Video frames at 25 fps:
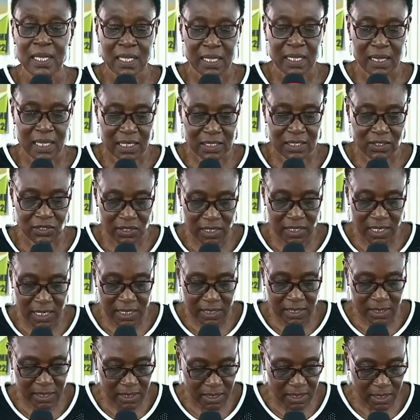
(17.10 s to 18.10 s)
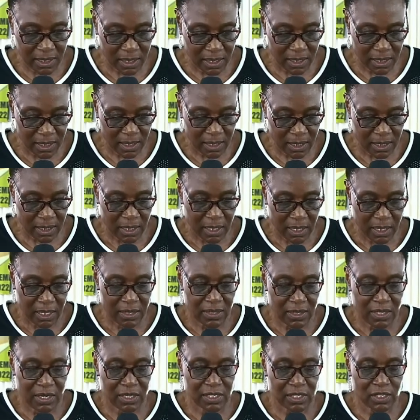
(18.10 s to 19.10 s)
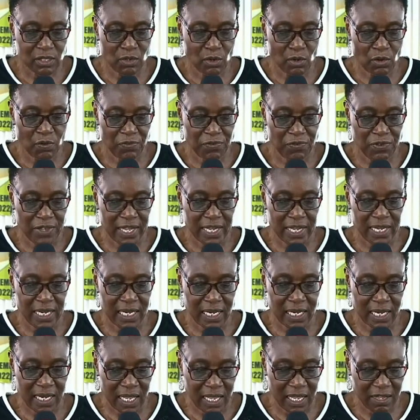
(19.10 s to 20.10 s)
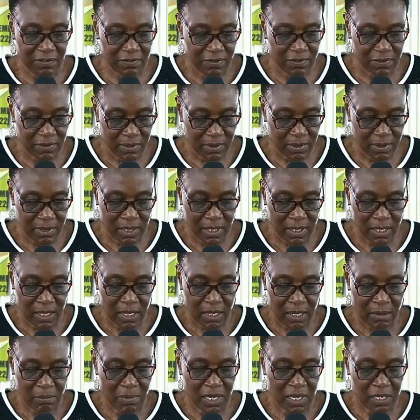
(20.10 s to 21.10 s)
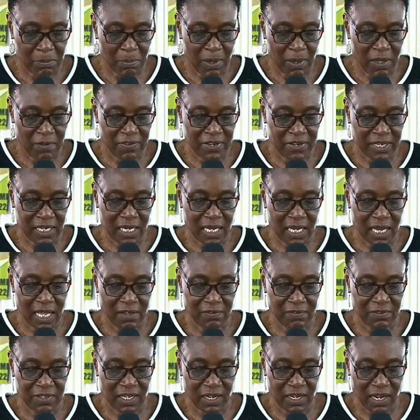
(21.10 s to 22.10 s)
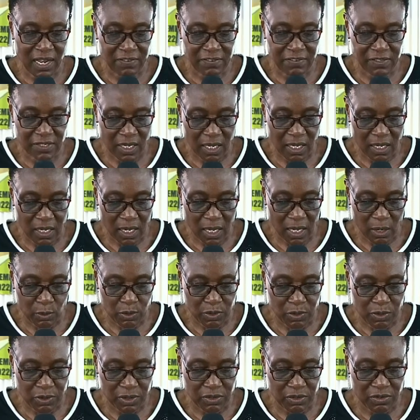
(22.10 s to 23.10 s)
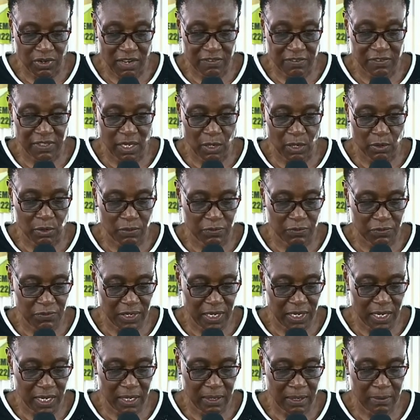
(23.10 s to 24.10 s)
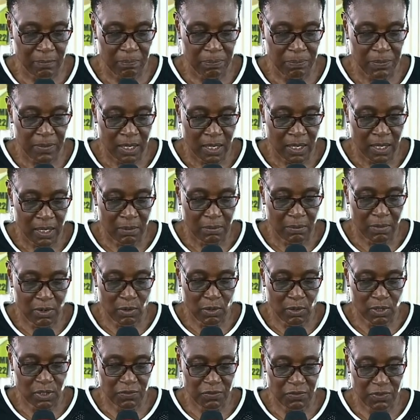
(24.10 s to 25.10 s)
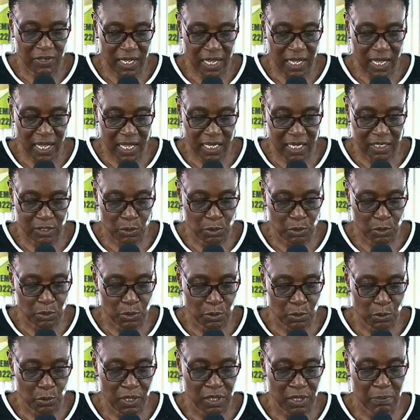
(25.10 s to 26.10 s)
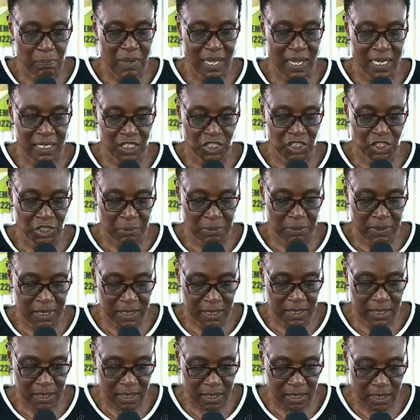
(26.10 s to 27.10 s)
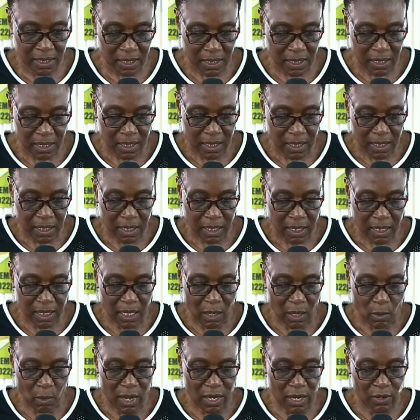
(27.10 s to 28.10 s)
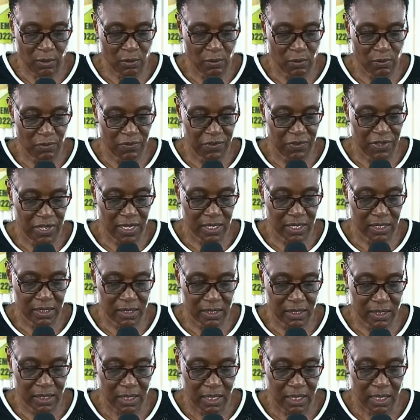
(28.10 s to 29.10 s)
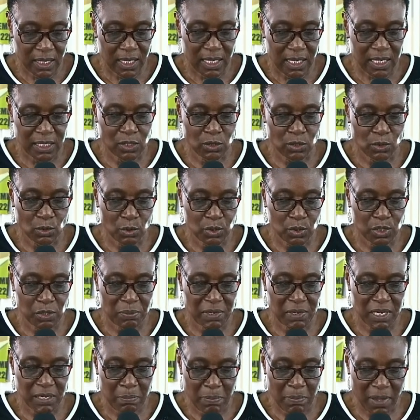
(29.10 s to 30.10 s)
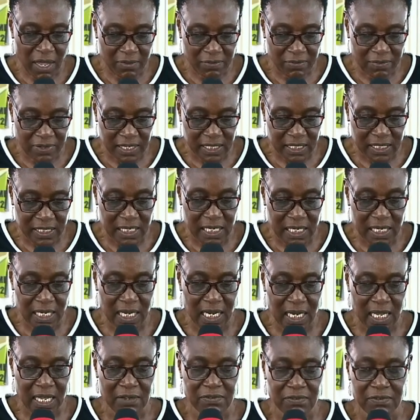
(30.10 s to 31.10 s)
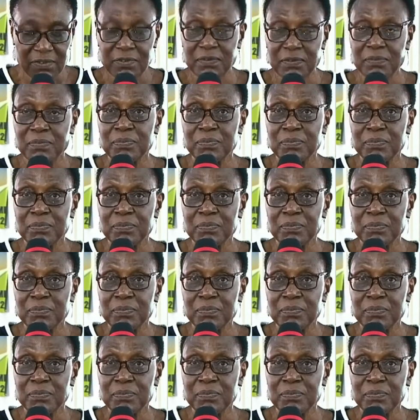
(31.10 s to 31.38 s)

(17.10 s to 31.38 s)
that says, "There is no fear in love, but perfect love drives out fear, because fear has to do with punishment. The one who fears is not made perfect in love."